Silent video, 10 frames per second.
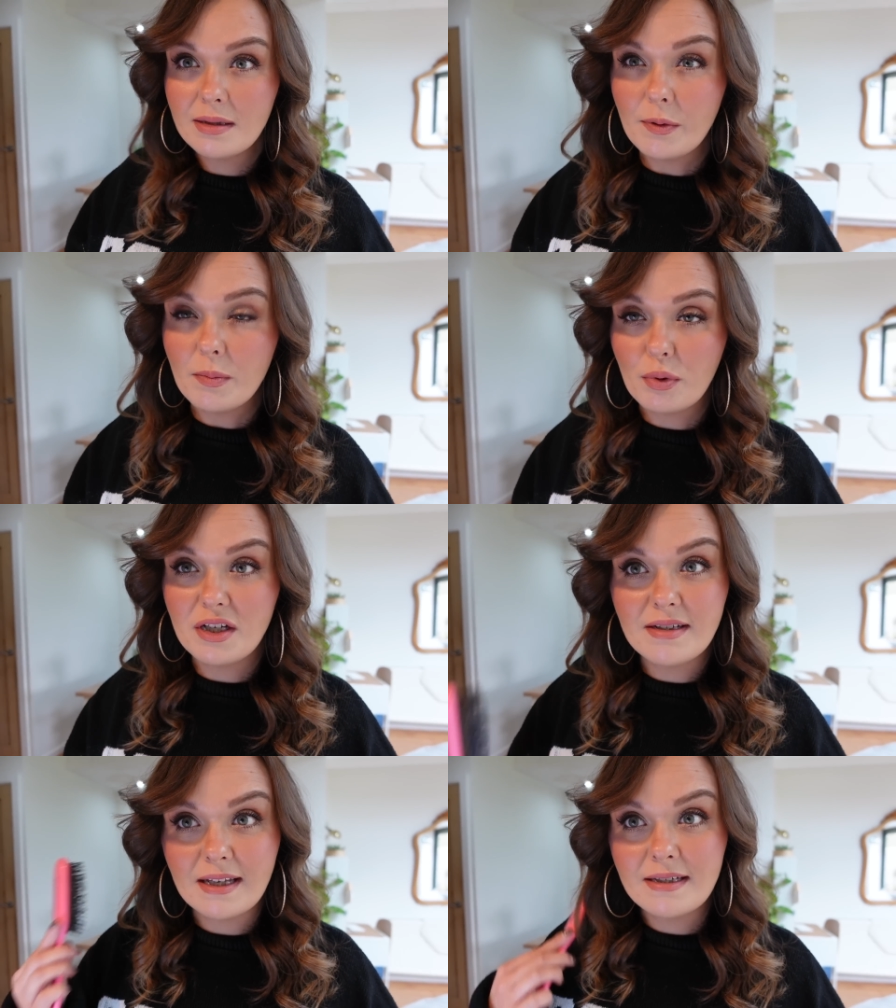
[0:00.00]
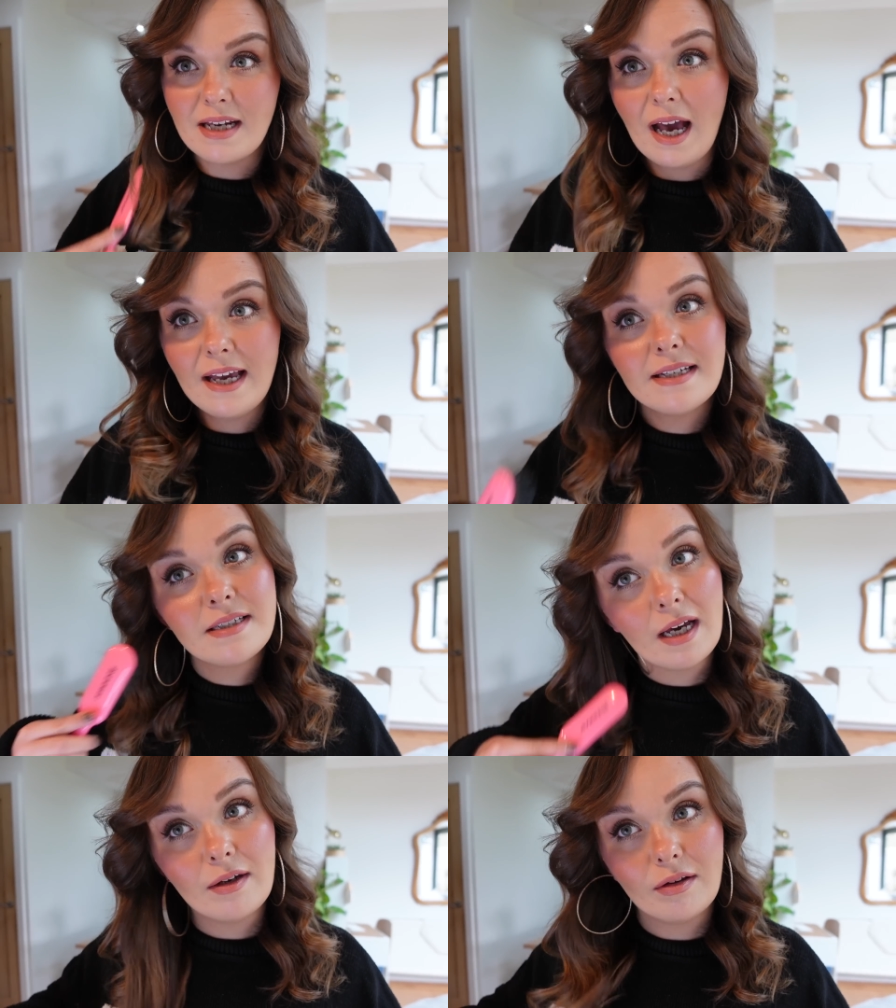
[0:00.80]
bit Princess Di
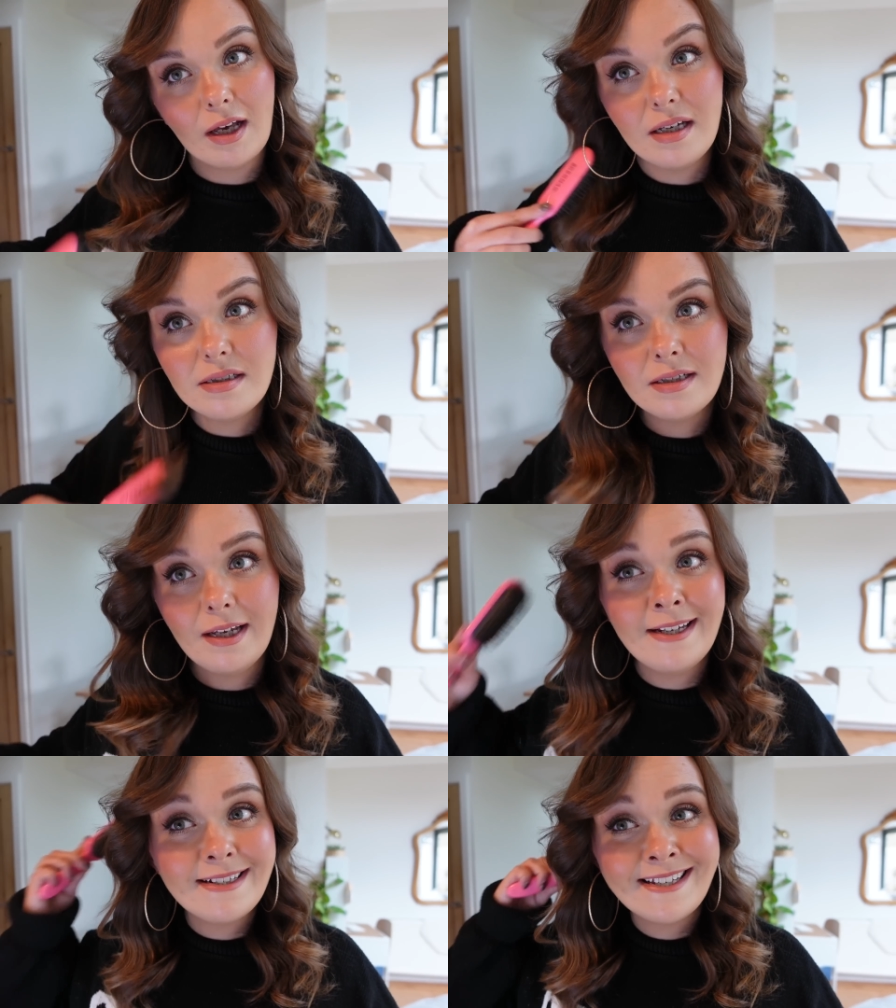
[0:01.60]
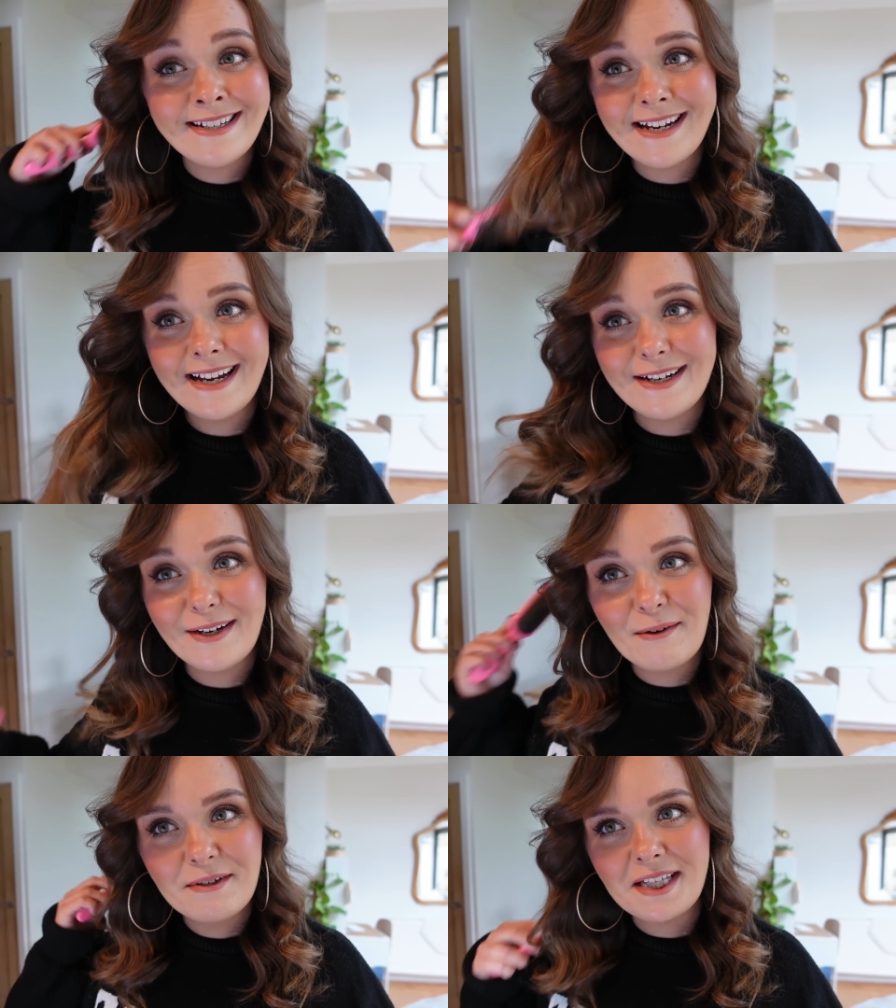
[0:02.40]
style, that, isn't it, today? I
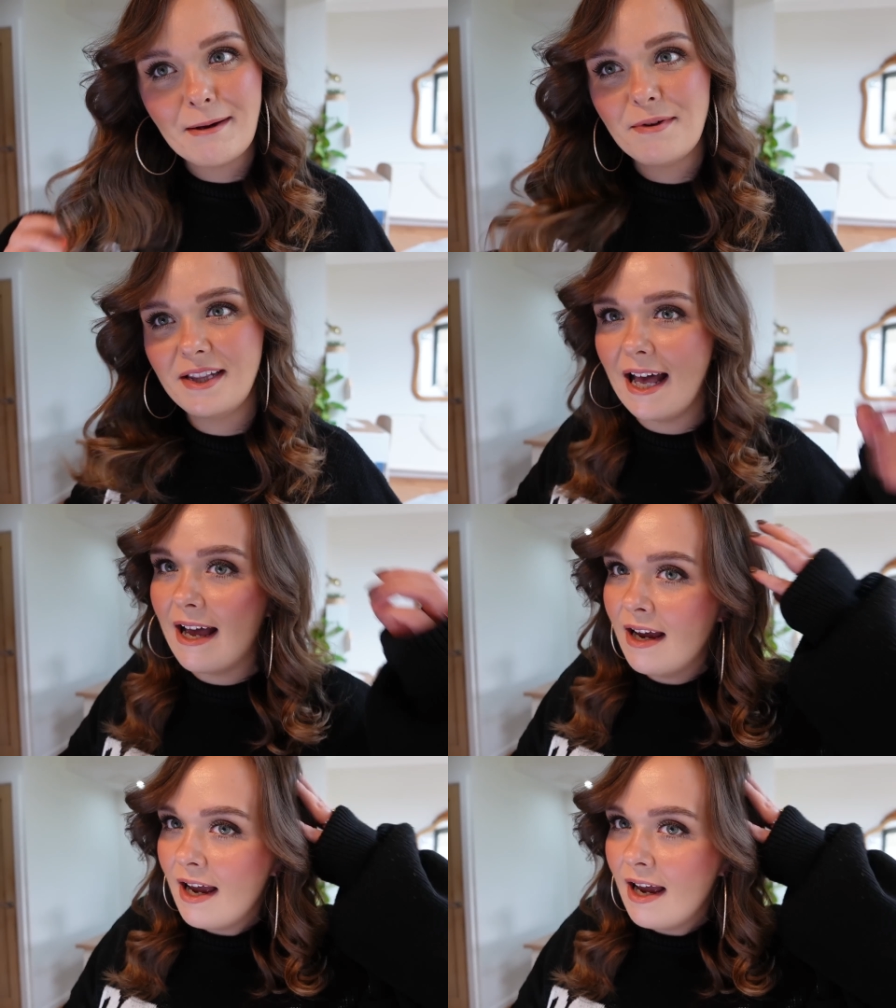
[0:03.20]
don't know what's happened there.